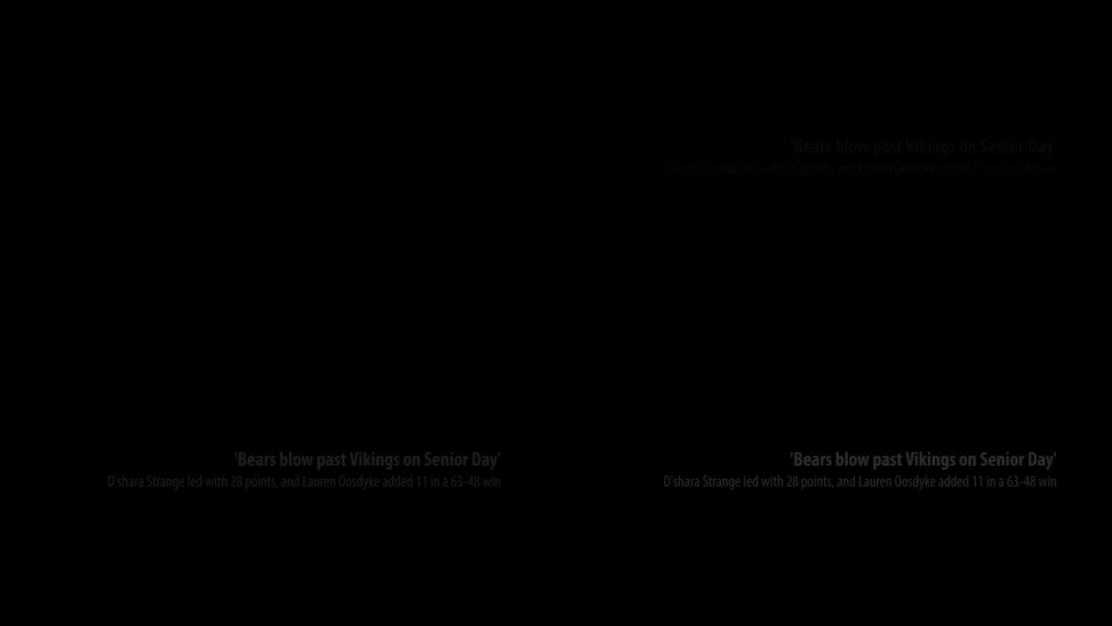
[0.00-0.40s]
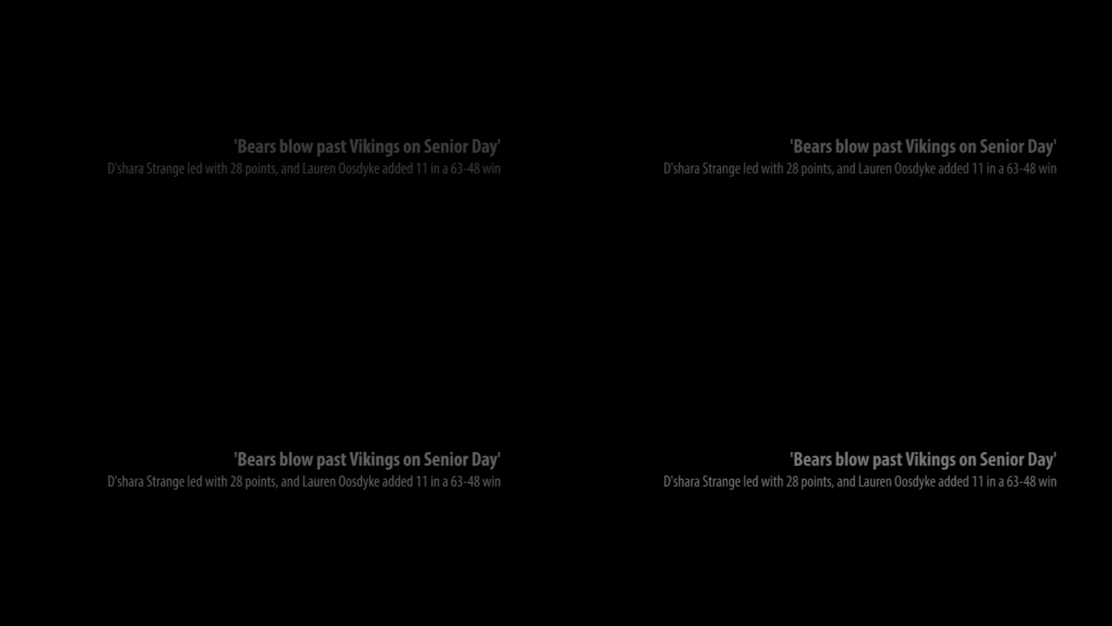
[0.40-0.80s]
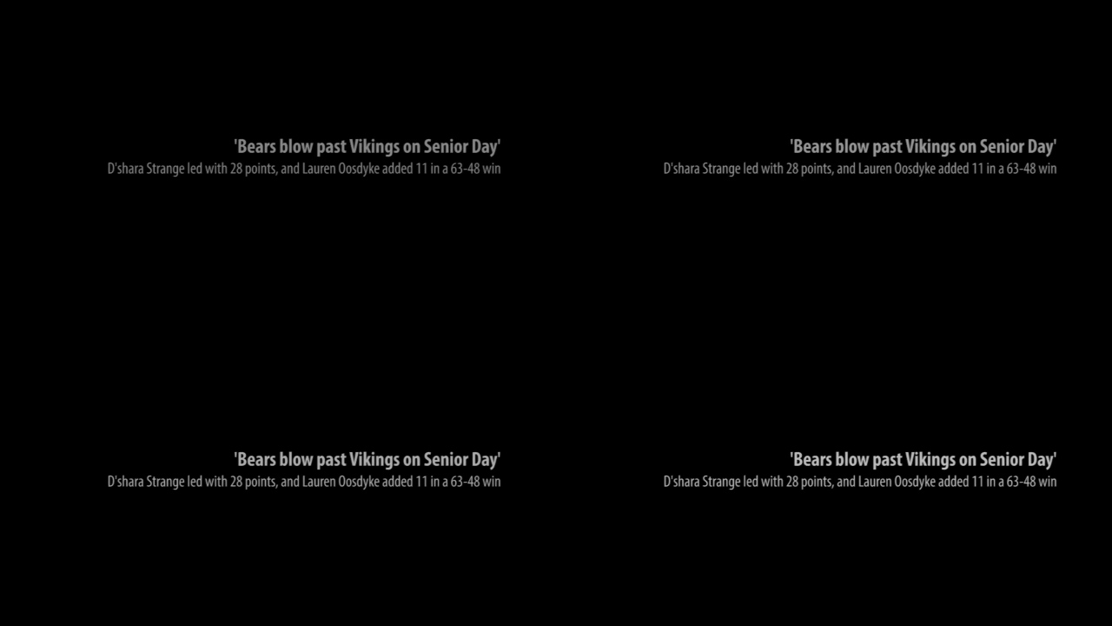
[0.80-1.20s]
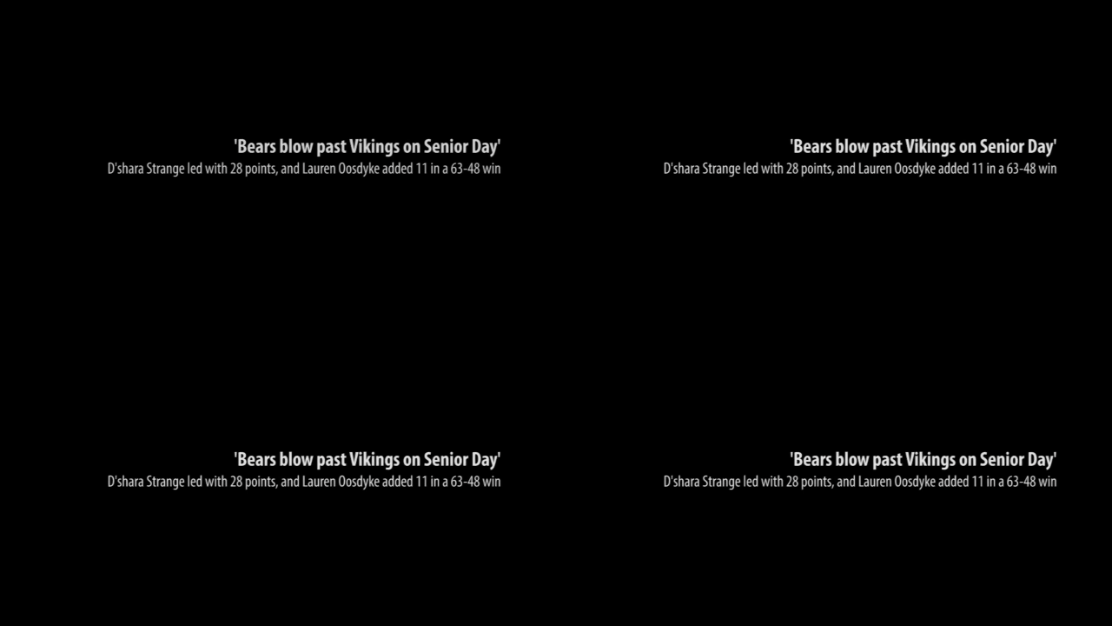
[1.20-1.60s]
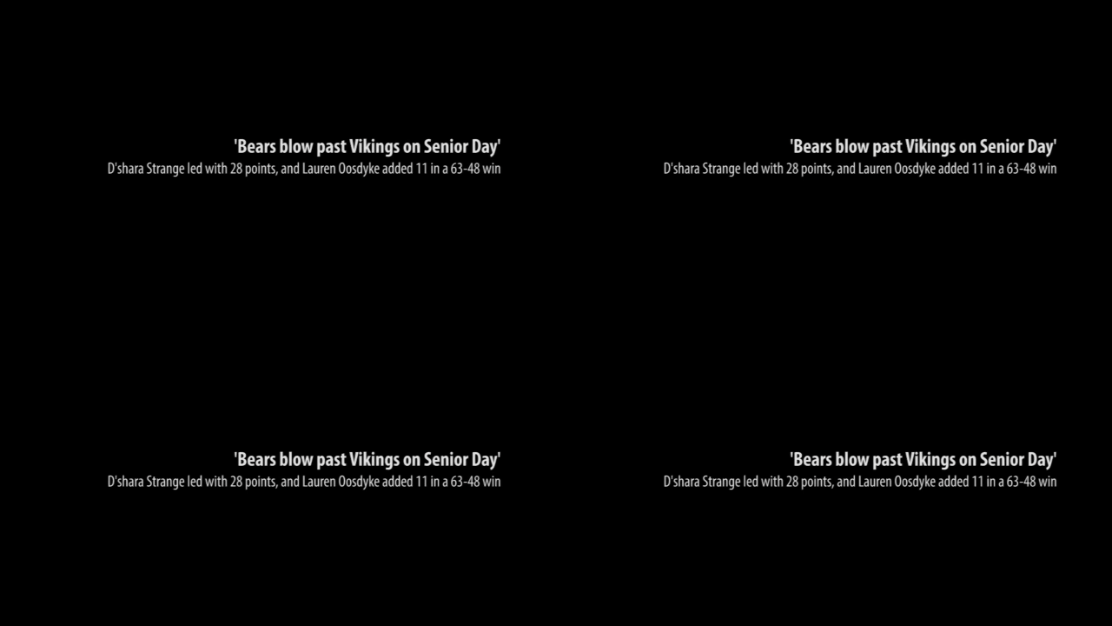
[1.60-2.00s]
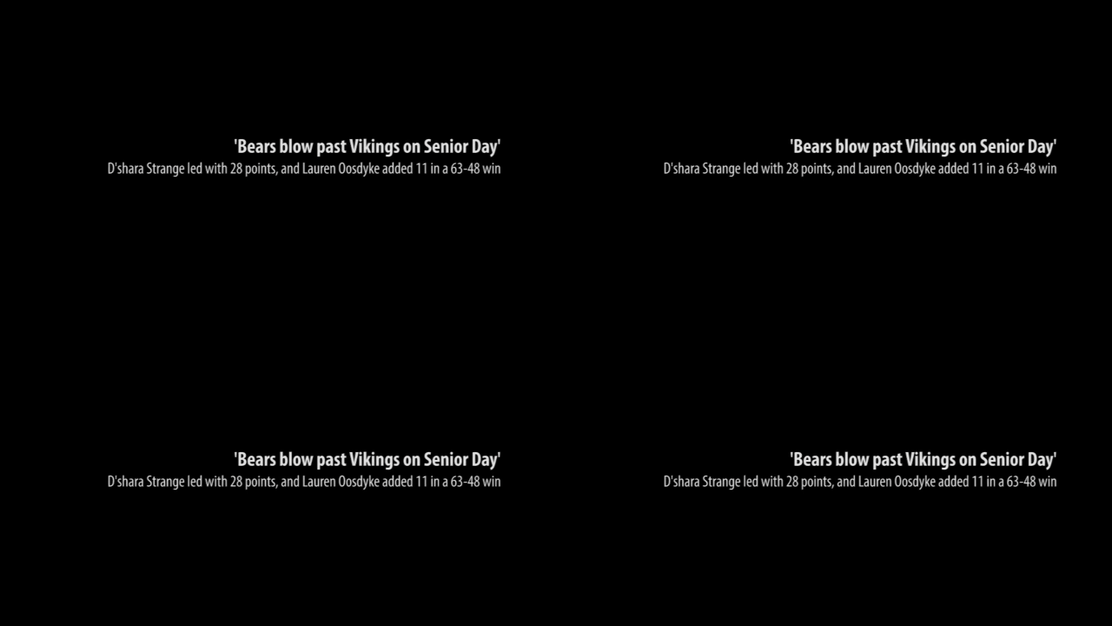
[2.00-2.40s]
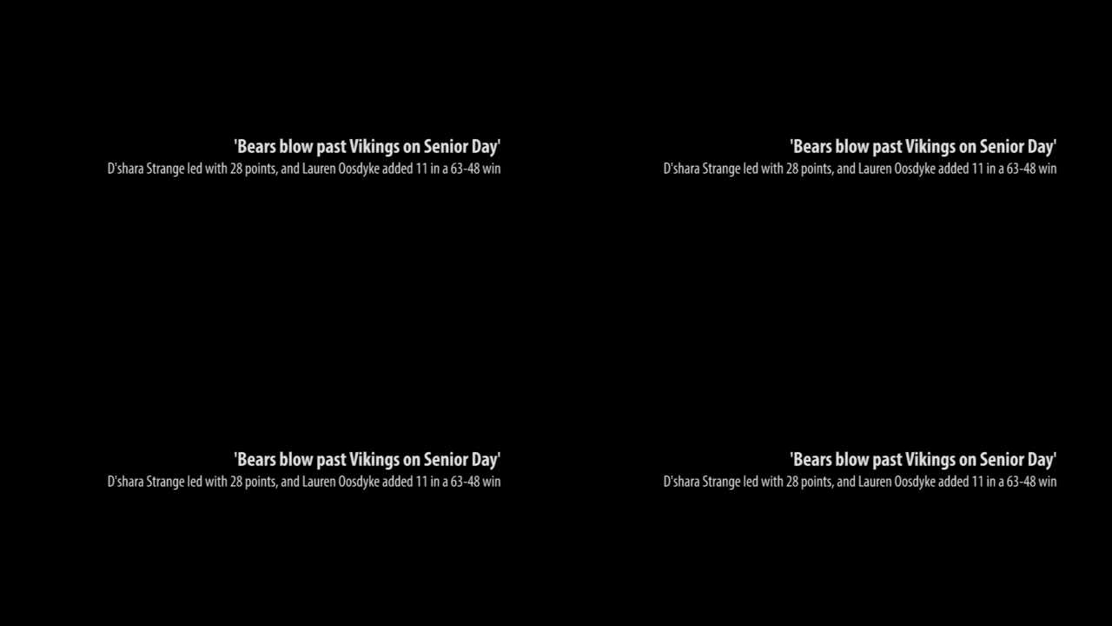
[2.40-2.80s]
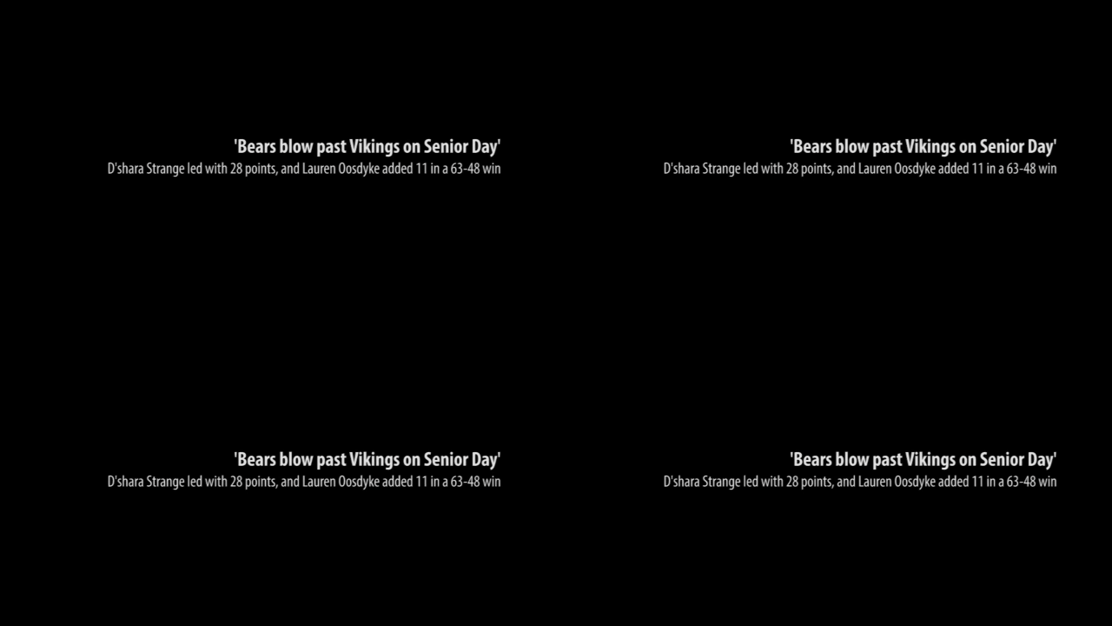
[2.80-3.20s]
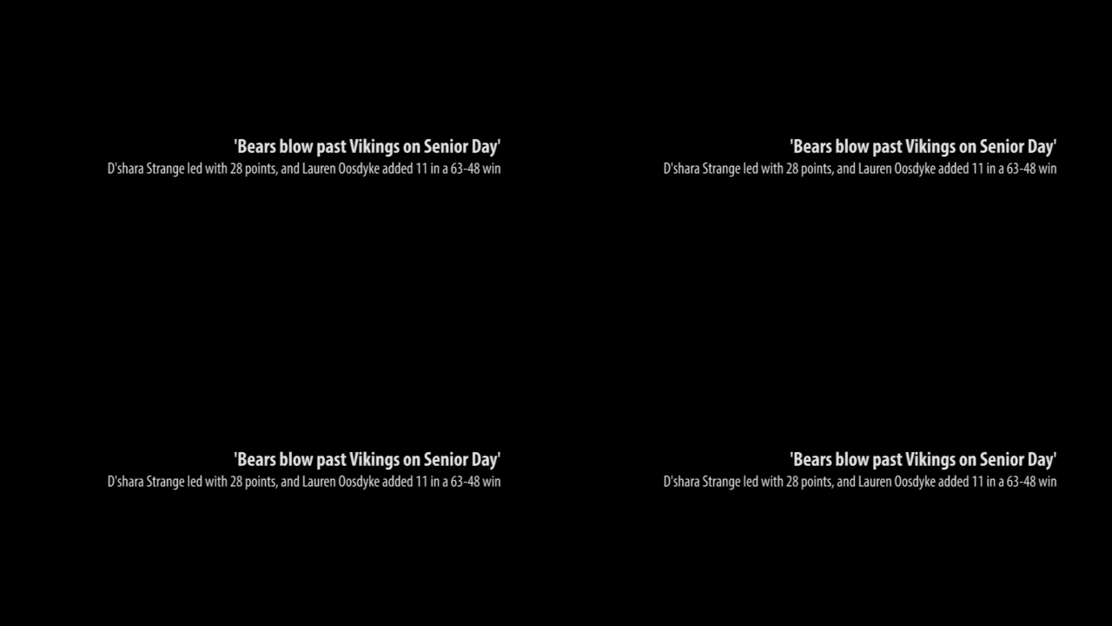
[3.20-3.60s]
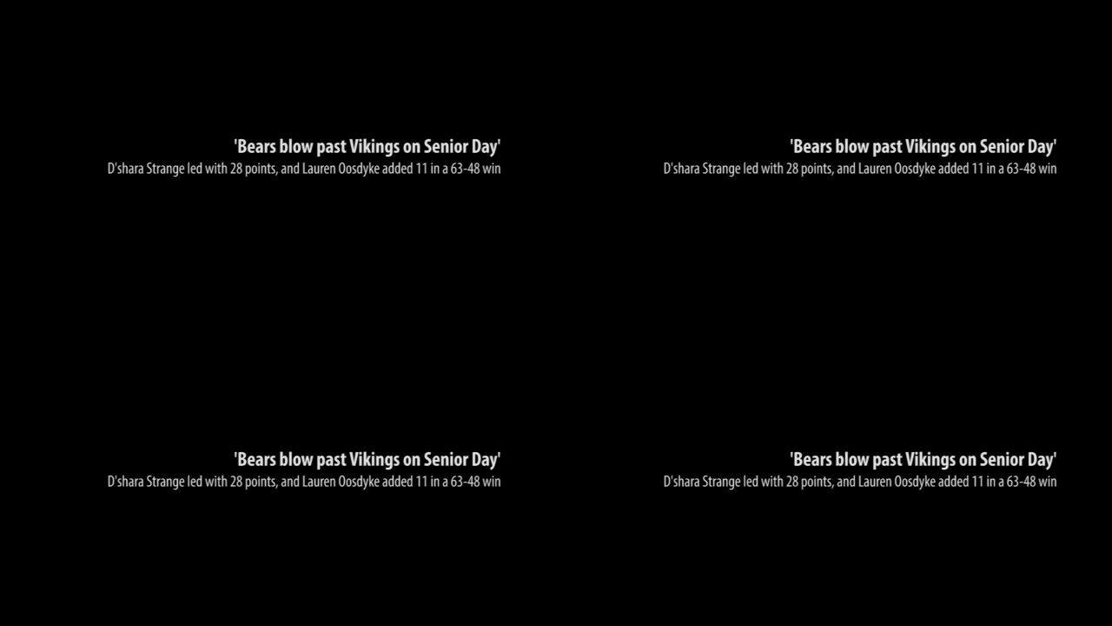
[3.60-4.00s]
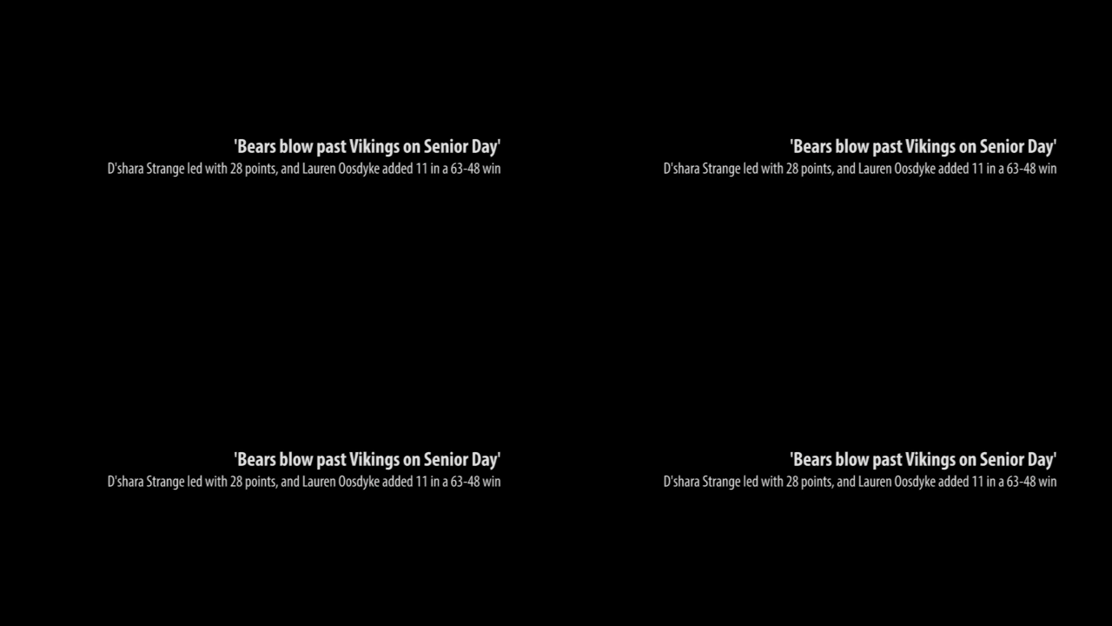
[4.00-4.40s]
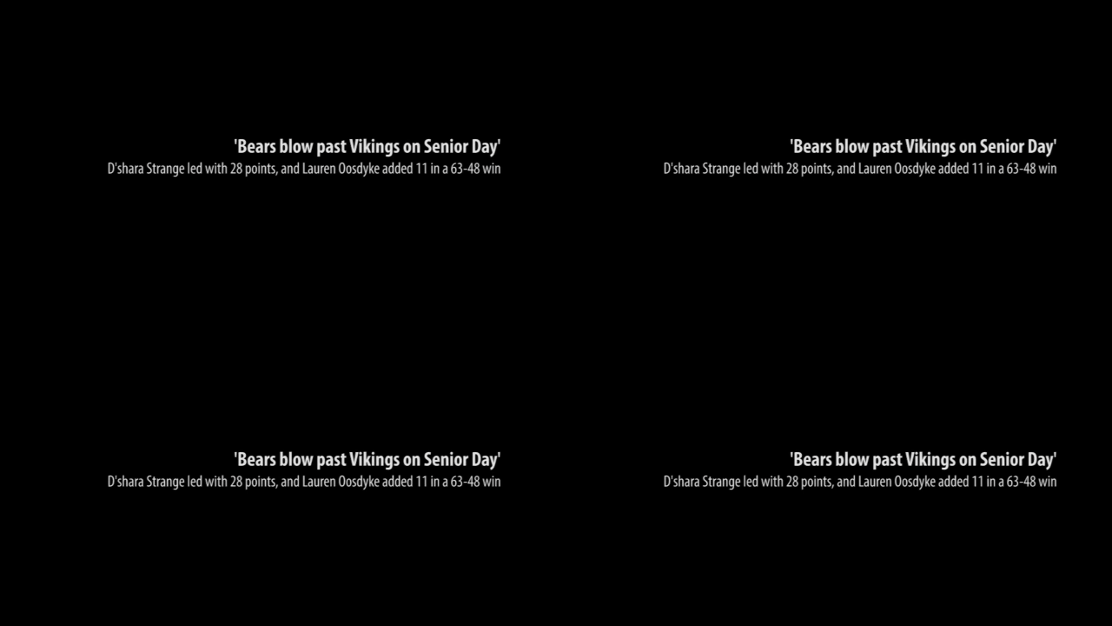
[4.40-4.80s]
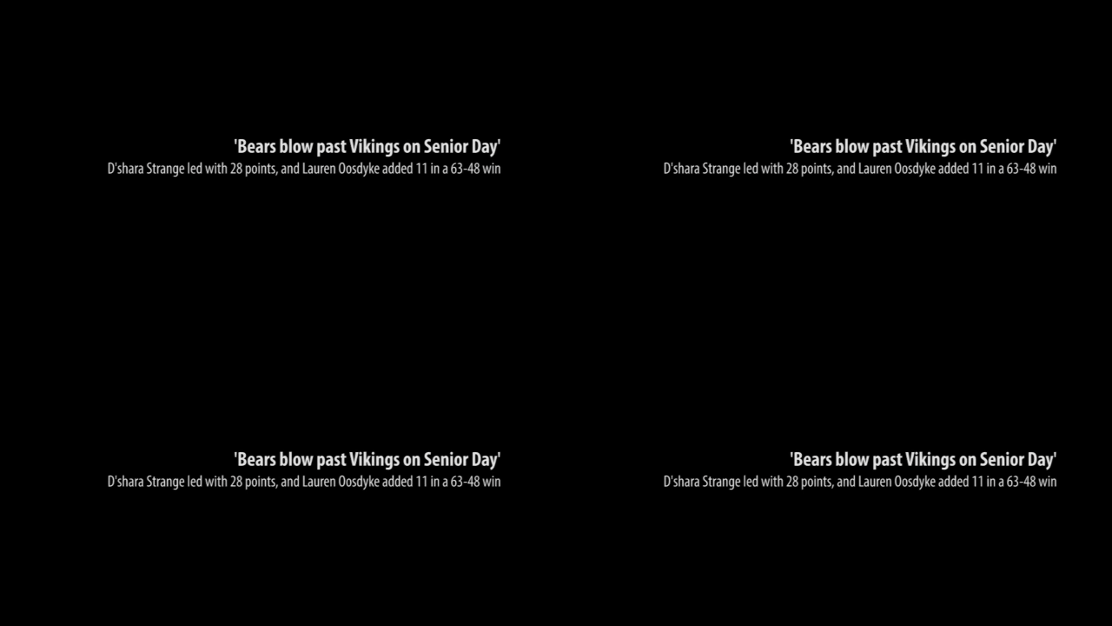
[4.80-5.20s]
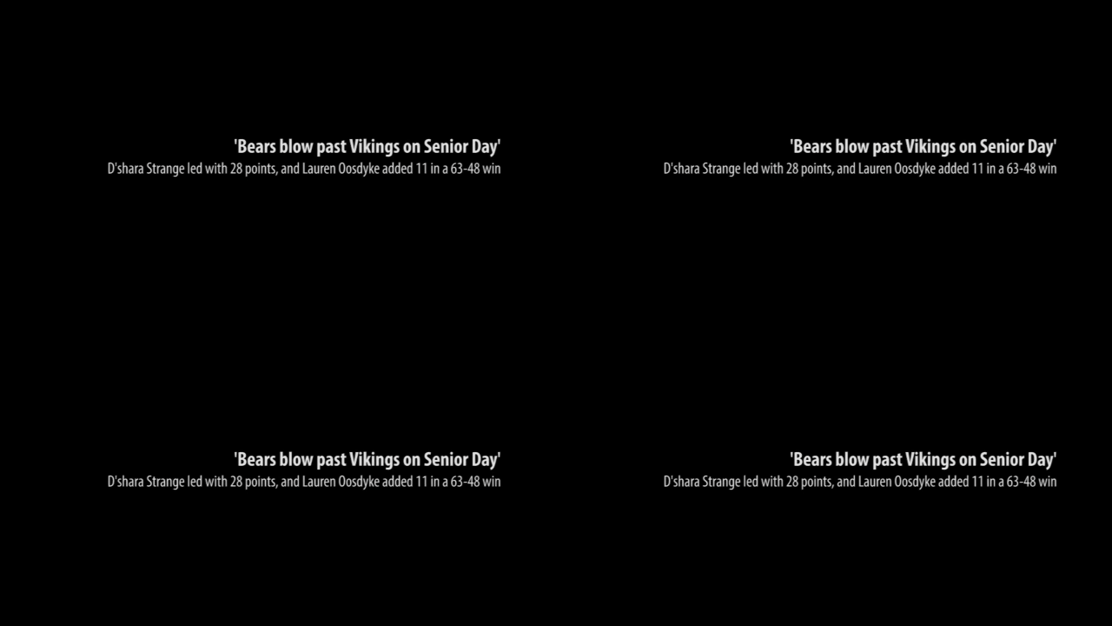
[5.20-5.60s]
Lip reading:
Nobody's mouth can be seen.